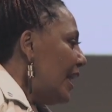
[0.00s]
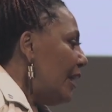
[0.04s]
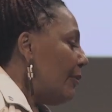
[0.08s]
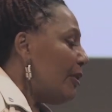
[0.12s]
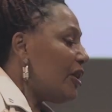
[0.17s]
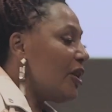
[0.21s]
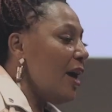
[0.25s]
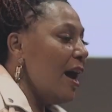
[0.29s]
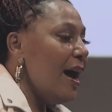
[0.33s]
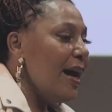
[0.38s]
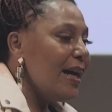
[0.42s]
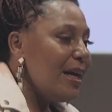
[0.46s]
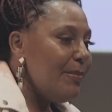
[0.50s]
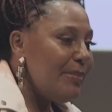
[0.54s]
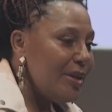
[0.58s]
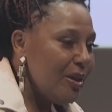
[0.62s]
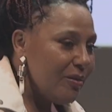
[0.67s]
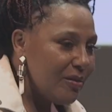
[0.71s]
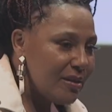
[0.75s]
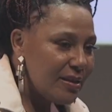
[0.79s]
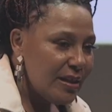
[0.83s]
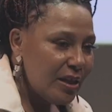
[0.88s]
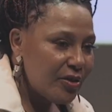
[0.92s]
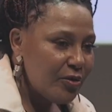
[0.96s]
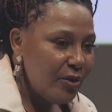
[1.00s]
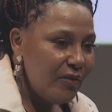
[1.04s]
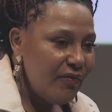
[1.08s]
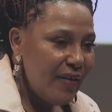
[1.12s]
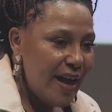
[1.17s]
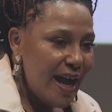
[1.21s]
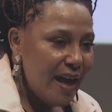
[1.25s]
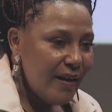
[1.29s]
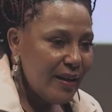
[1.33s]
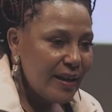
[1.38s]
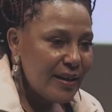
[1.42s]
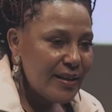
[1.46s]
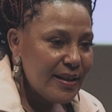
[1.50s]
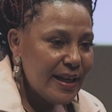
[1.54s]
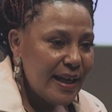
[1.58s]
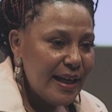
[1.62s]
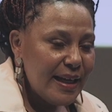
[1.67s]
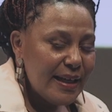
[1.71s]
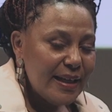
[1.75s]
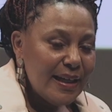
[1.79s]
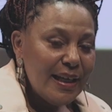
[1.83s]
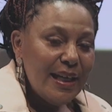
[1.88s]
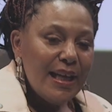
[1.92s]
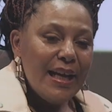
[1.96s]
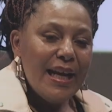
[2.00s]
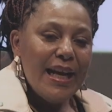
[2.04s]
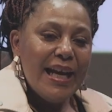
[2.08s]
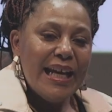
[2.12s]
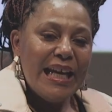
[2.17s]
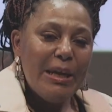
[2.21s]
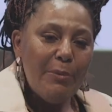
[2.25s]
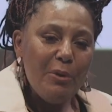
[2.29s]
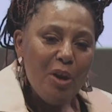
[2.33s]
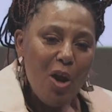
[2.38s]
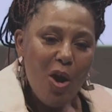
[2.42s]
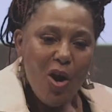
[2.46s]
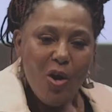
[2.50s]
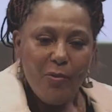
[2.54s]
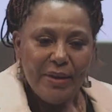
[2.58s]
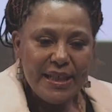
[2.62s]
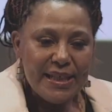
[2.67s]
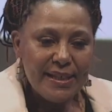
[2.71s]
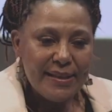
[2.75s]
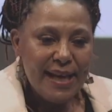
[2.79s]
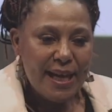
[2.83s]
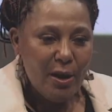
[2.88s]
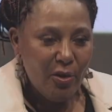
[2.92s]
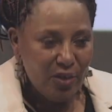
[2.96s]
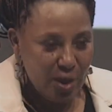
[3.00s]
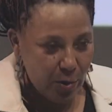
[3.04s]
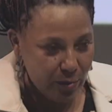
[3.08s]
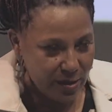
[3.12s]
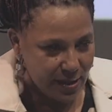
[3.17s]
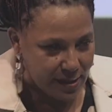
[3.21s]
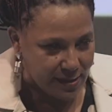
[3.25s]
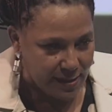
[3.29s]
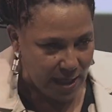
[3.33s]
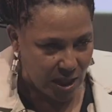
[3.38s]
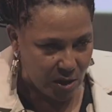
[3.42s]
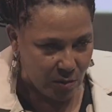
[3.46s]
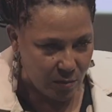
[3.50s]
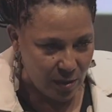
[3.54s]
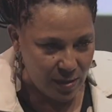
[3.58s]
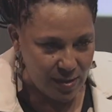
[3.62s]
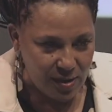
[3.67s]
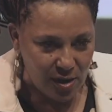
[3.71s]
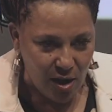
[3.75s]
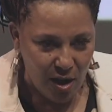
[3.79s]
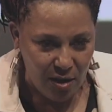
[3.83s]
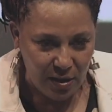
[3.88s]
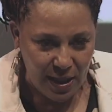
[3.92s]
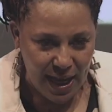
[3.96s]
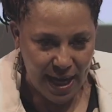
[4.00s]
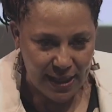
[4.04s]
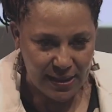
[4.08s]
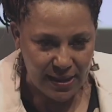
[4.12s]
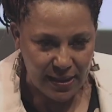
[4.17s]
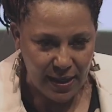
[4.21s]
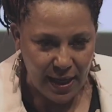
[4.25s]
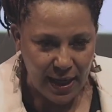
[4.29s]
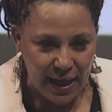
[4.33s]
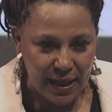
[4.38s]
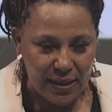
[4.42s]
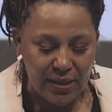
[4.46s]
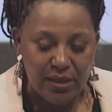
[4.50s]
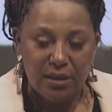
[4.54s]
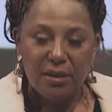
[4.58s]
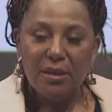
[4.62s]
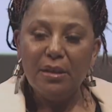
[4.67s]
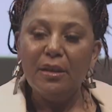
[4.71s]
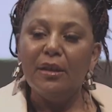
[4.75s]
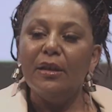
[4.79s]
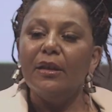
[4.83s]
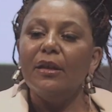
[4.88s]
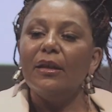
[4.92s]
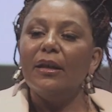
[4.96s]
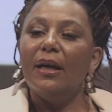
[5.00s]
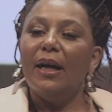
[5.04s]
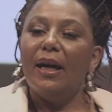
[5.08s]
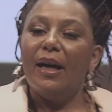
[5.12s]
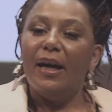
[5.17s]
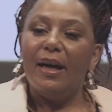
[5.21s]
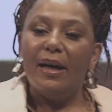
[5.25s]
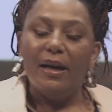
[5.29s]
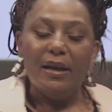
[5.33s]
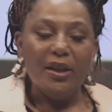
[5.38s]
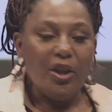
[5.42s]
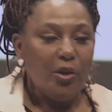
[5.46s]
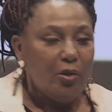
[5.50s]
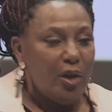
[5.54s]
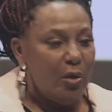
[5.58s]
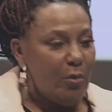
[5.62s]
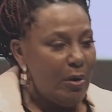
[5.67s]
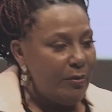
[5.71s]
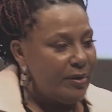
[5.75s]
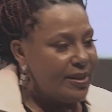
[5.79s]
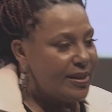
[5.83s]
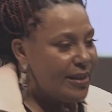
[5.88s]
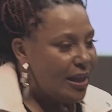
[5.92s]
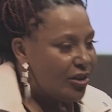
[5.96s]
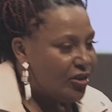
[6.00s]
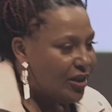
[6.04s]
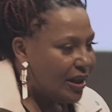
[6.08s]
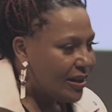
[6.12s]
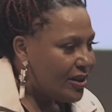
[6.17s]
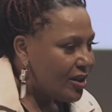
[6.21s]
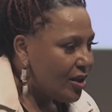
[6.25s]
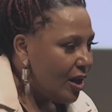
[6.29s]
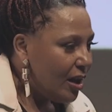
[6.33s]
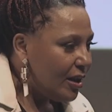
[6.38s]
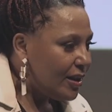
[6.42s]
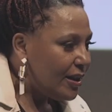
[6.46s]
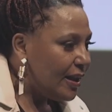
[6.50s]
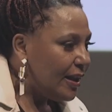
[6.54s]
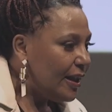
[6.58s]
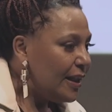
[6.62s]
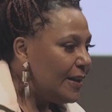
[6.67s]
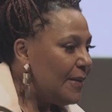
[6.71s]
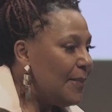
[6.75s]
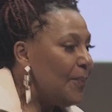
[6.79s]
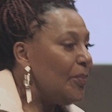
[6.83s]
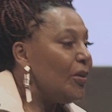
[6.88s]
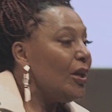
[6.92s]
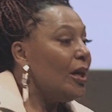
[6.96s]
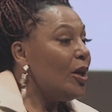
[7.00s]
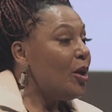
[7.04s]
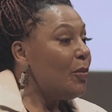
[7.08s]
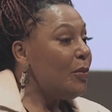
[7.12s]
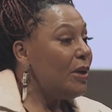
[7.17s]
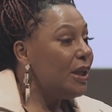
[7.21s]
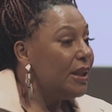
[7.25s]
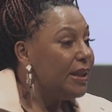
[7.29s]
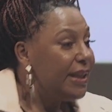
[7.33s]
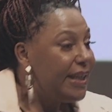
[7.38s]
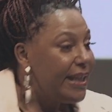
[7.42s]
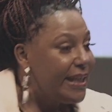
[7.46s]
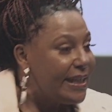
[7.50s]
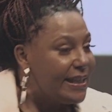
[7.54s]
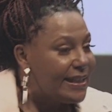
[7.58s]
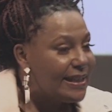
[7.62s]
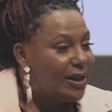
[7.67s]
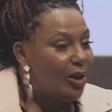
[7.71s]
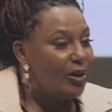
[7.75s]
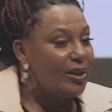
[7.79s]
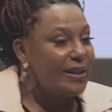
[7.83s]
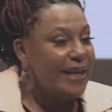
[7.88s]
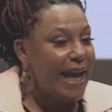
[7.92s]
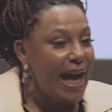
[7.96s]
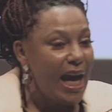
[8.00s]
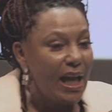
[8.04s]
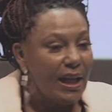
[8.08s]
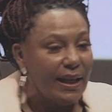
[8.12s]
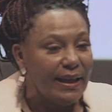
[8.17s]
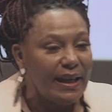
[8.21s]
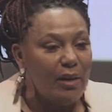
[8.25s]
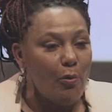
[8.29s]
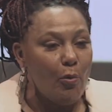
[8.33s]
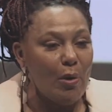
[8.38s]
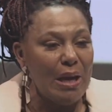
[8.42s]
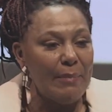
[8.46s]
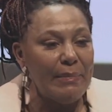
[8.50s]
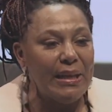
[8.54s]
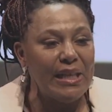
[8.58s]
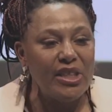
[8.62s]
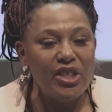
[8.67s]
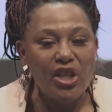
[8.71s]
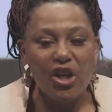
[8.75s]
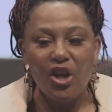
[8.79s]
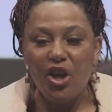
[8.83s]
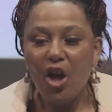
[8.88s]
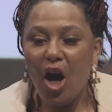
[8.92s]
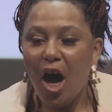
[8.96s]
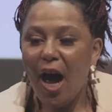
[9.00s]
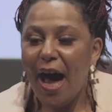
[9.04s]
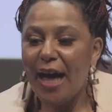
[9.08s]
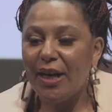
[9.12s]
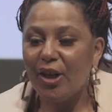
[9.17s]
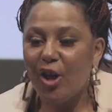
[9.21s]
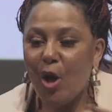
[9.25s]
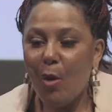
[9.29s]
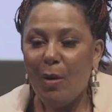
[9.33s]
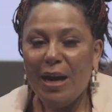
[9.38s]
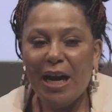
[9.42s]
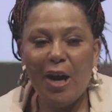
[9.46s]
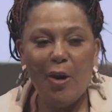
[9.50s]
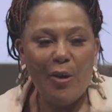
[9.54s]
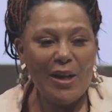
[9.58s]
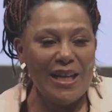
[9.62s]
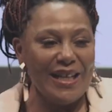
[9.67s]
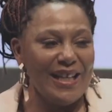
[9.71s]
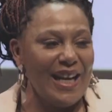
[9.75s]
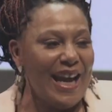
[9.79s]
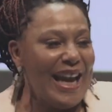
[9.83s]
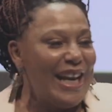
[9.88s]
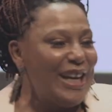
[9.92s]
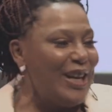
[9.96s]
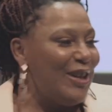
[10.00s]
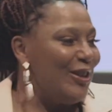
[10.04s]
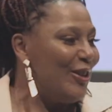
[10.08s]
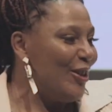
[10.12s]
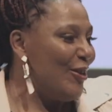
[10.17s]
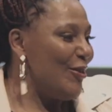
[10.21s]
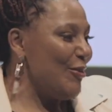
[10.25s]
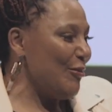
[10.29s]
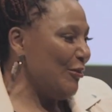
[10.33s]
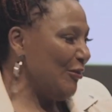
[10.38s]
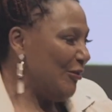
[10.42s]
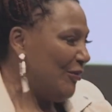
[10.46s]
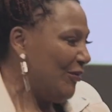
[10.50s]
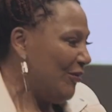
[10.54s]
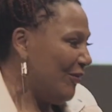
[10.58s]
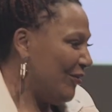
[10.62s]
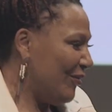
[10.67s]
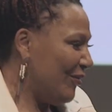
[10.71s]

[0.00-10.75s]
He would talk about sexual violence, and he would always say, there was a sexual assault last night, a woman was sexually assaulted. Police are telling women to not go out at night alone,